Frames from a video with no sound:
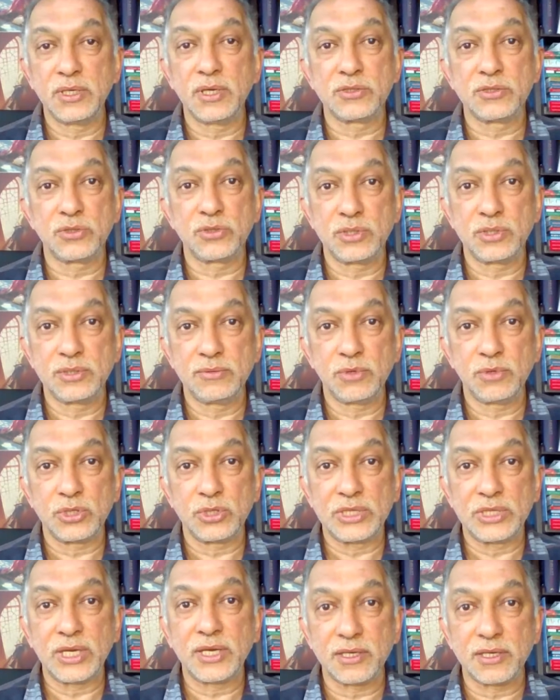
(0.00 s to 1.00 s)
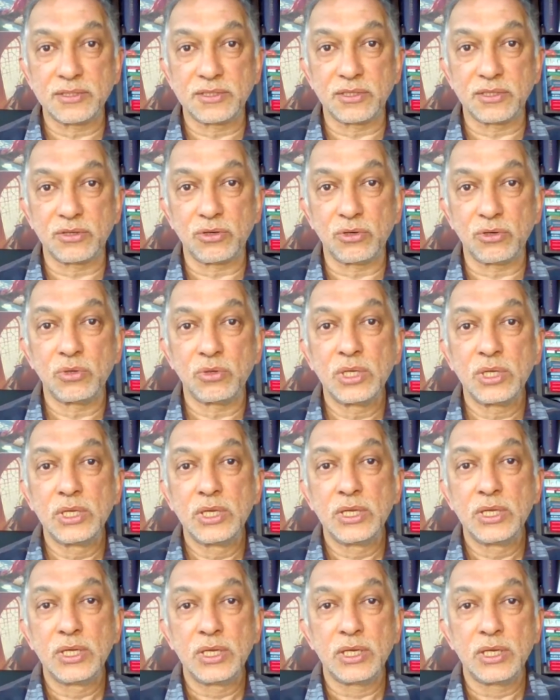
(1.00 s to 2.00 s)
years or decades ago.
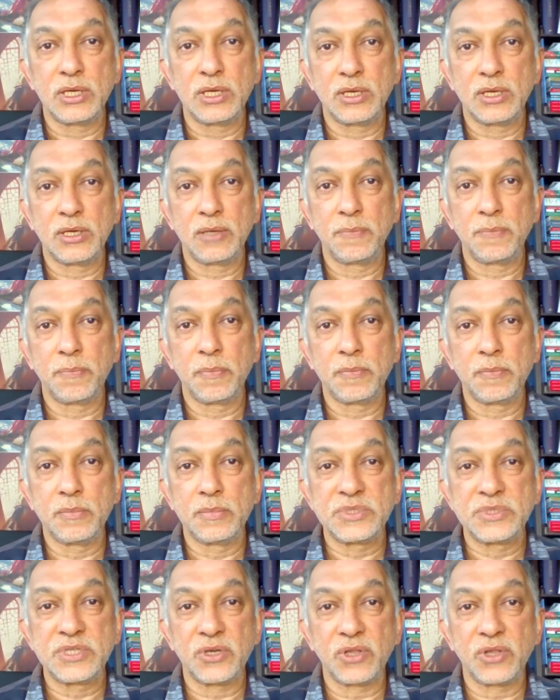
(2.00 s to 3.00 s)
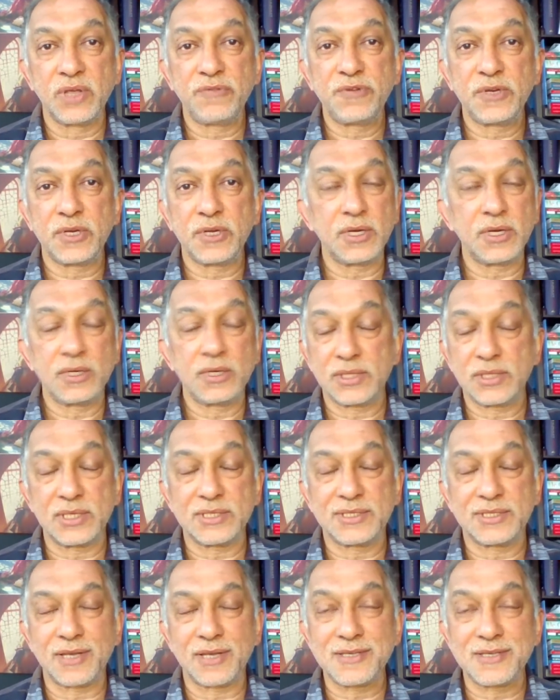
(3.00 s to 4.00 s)
South Africa,
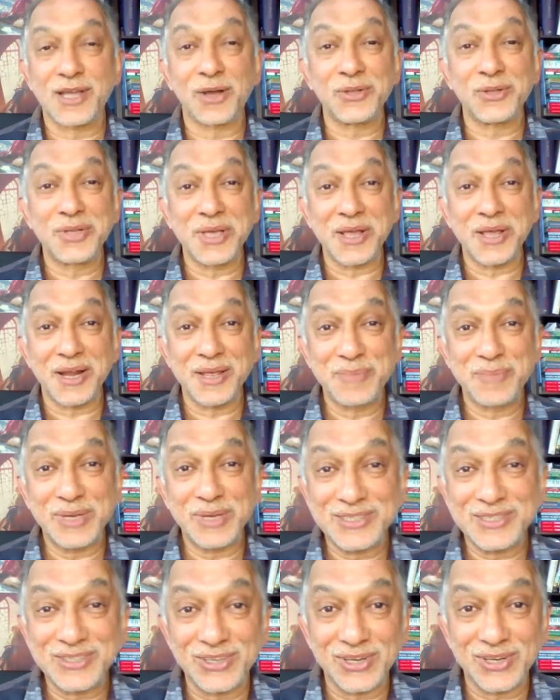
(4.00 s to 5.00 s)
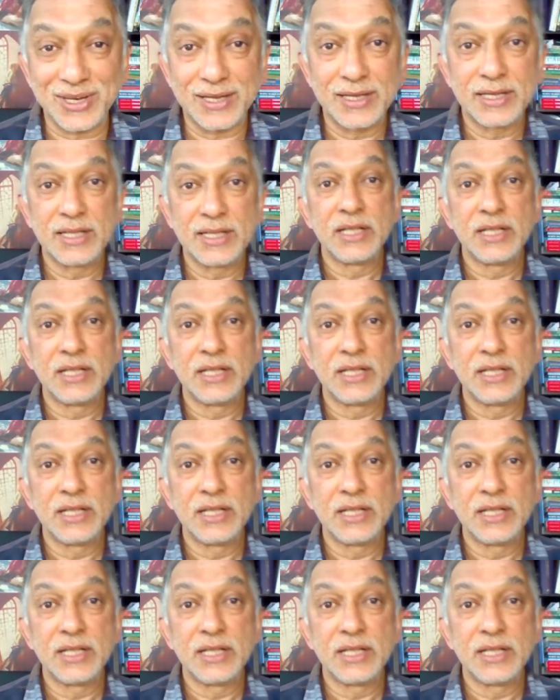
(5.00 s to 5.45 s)
Saudi Arabia, sorry,